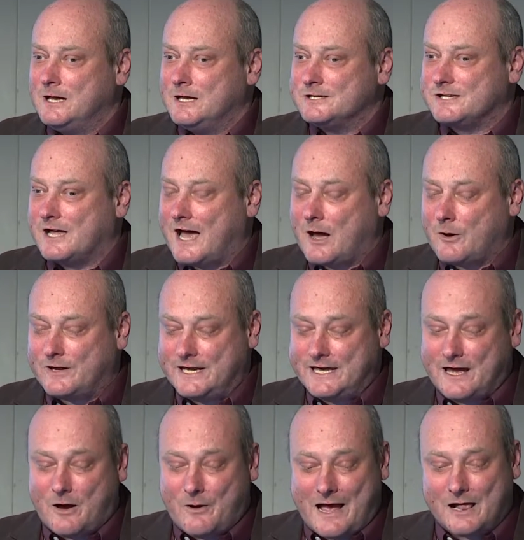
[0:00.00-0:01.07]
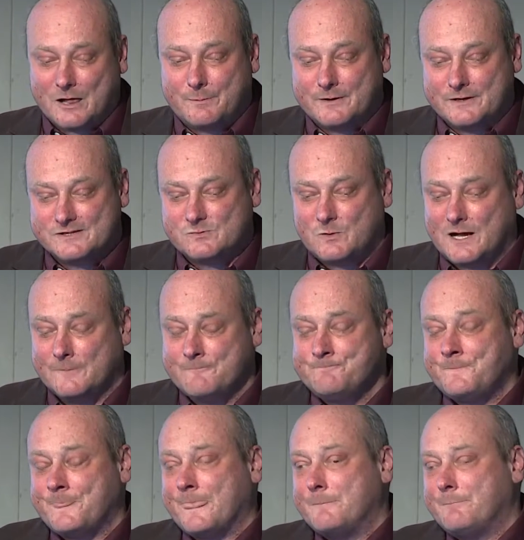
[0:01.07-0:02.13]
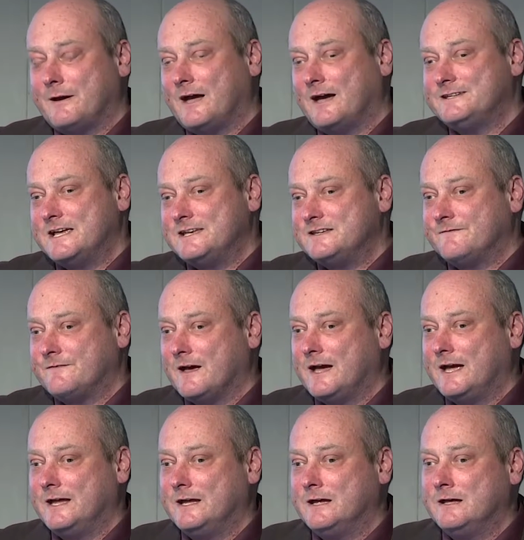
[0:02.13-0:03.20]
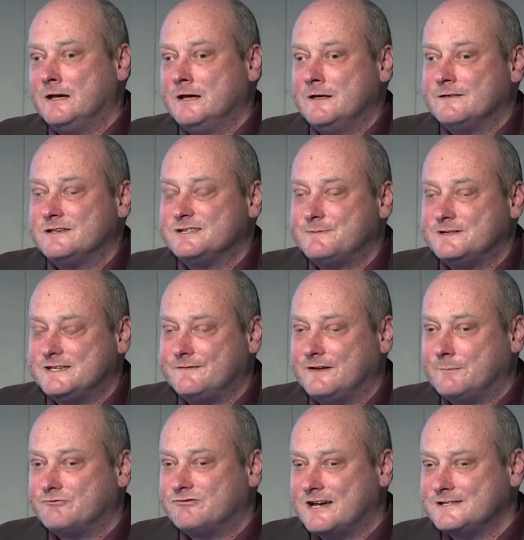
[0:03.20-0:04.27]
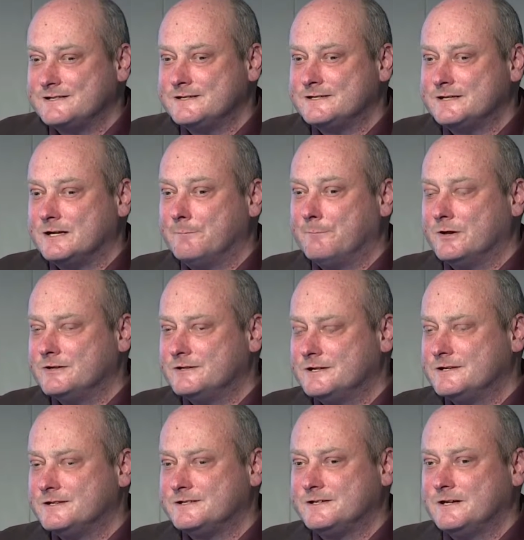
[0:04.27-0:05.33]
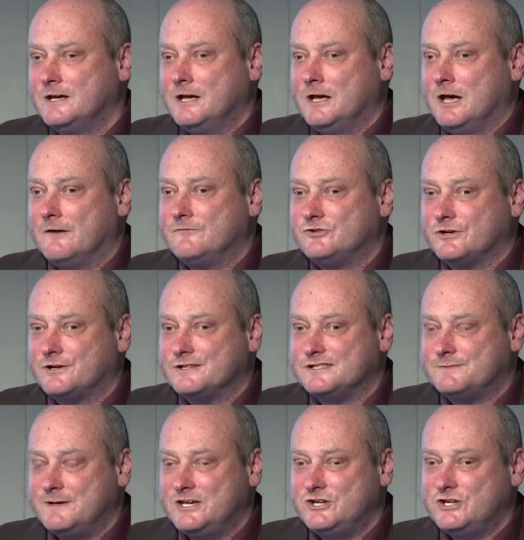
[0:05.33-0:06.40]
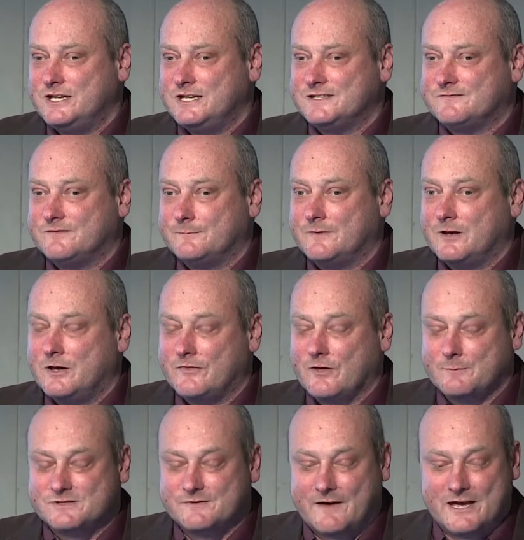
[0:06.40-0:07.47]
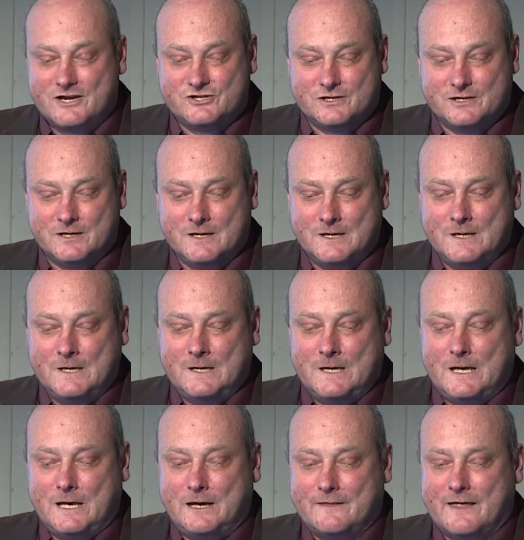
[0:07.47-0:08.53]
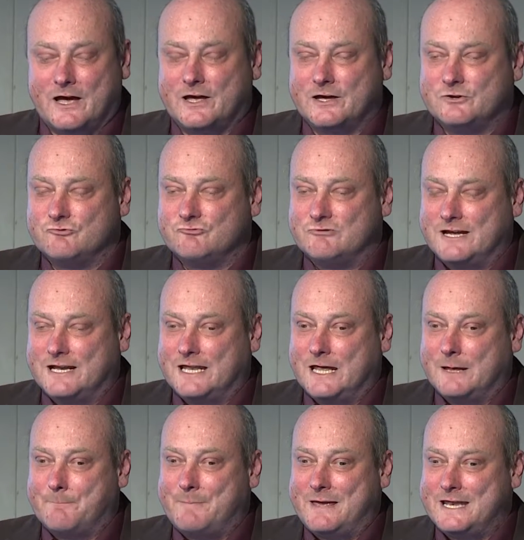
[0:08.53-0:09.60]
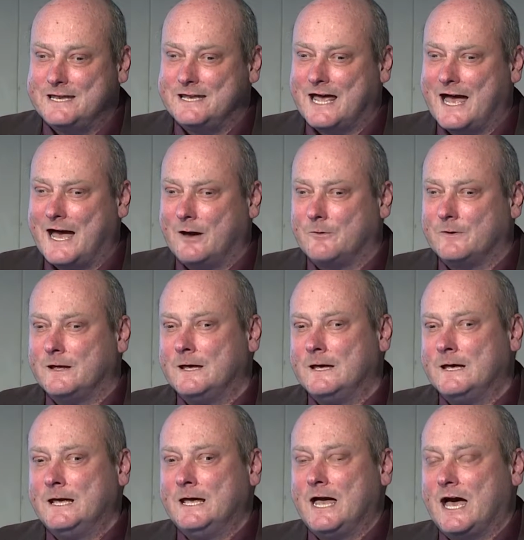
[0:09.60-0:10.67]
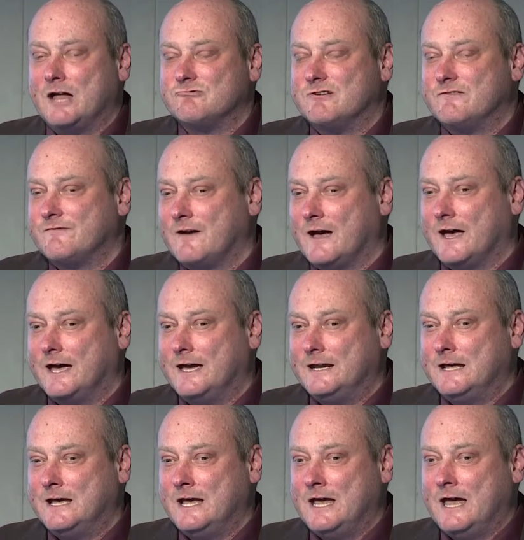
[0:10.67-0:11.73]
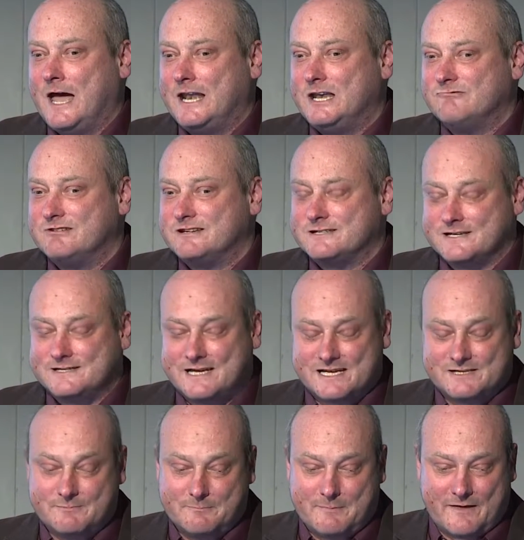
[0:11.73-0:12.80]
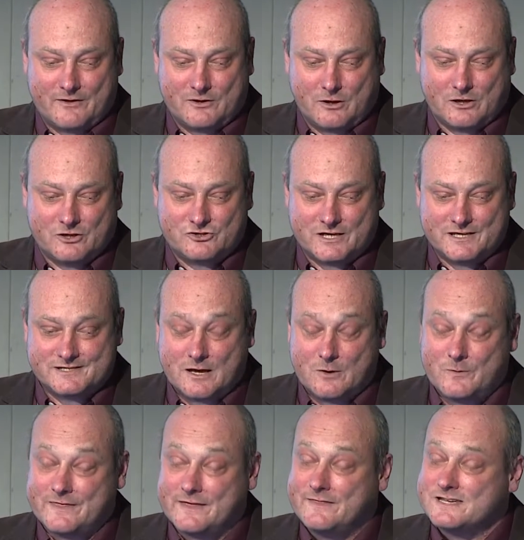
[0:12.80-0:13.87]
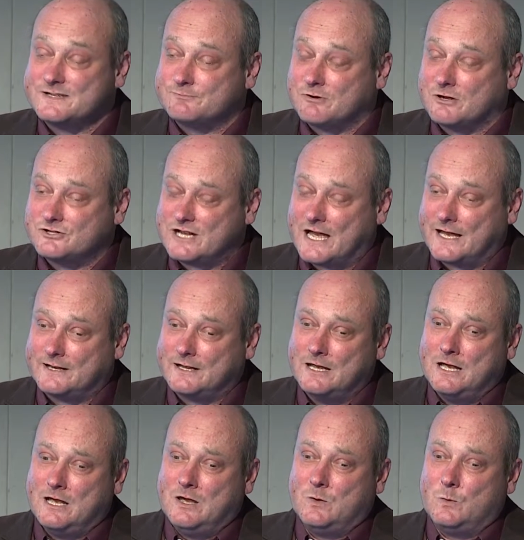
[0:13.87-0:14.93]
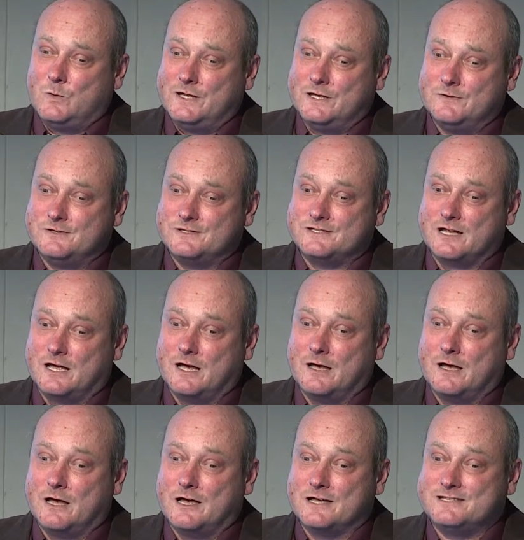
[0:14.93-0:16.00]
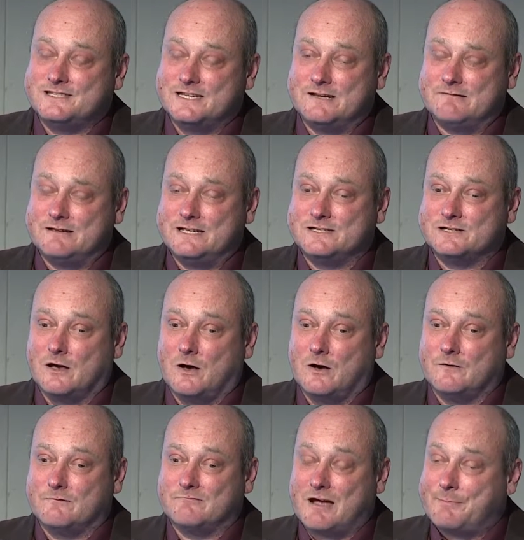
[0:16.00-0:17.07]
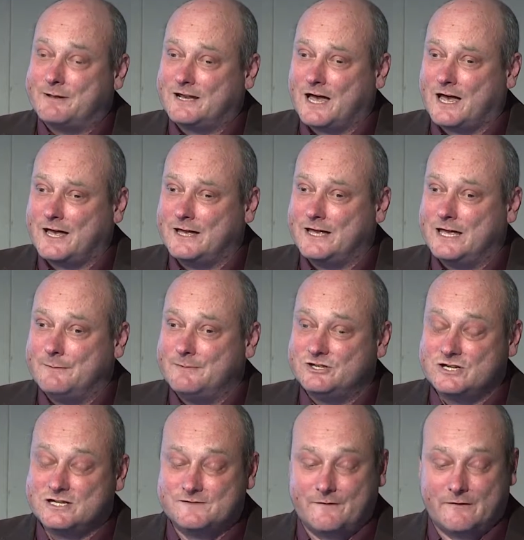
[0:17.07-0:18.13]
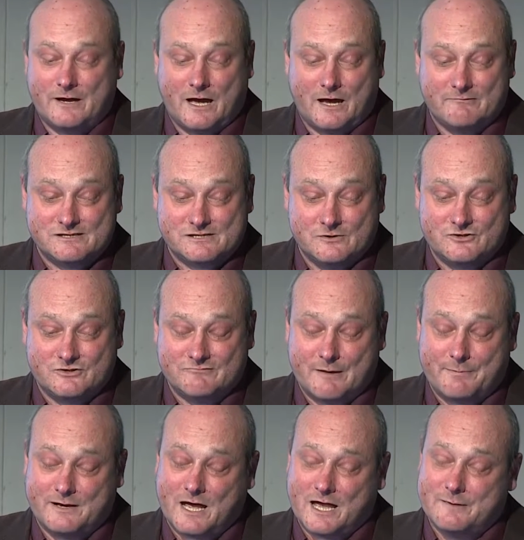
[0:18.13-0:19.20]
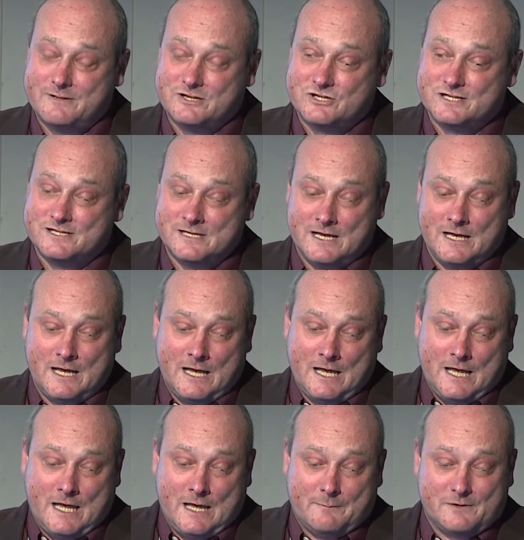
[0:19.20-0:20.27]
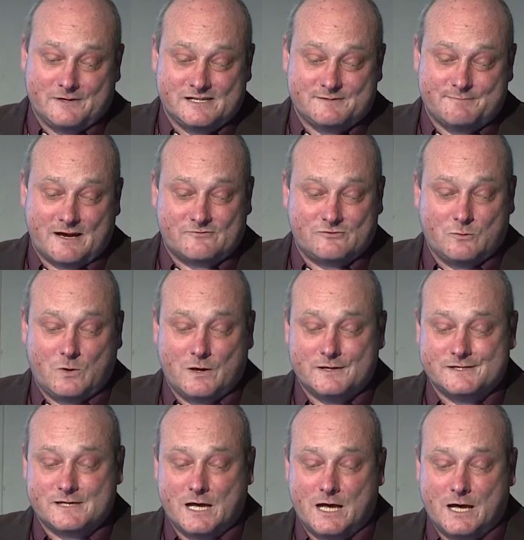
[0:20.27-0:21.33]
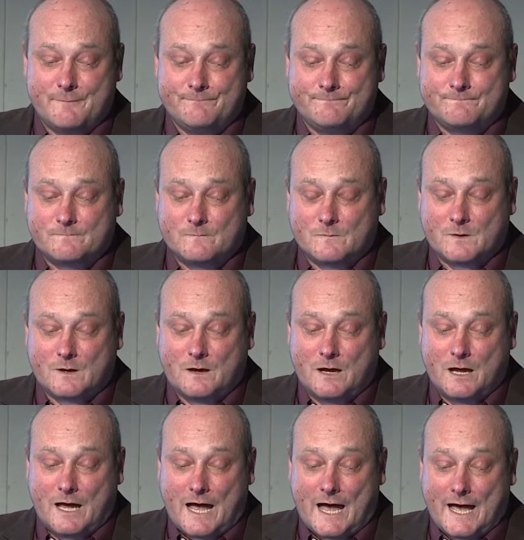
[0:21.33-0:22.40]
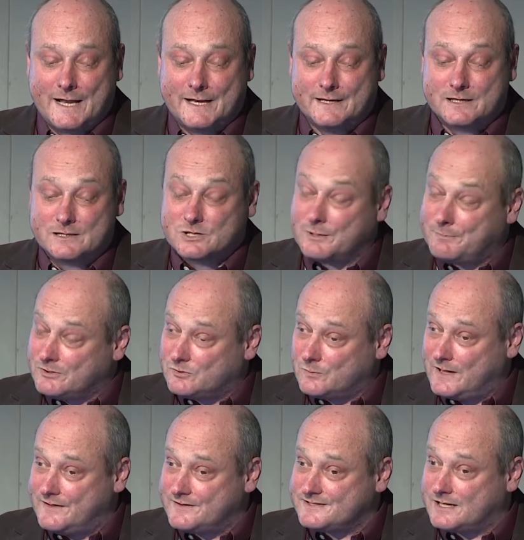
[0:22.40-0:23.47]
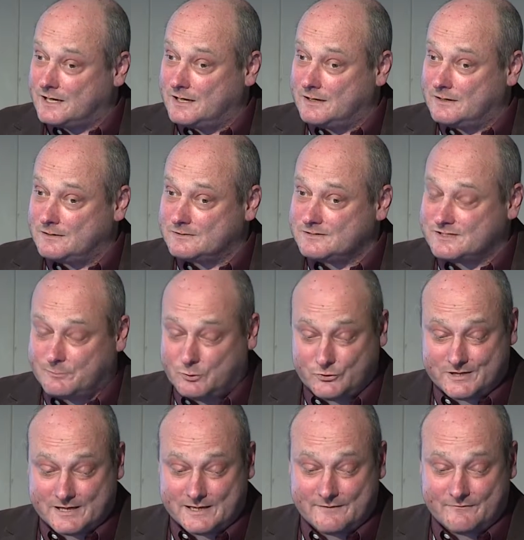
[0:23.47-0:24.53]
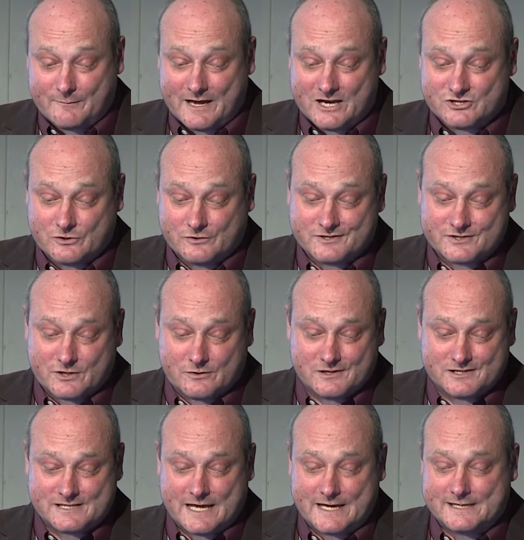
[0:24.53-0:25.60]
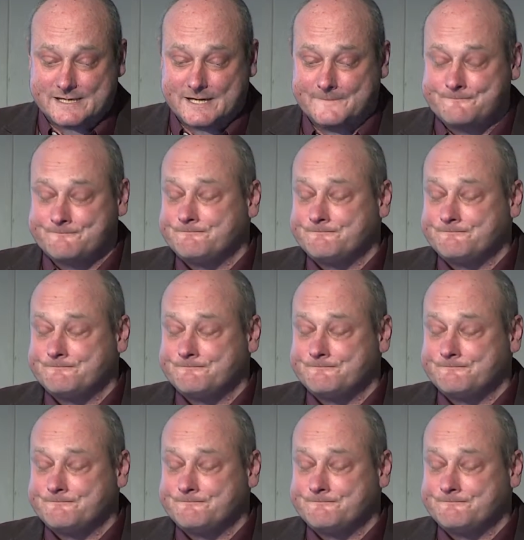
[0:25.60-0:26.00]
So how can EO help us? Well, by identifying the specific presence and abundance of Juncus species from Earth observation, that can really pin down and refine any risk assessment methodology. So within this project, we used a series of rapid eye images, very high resolution rapid eye images, multispectral ones, and coupled with supporting information on soils data.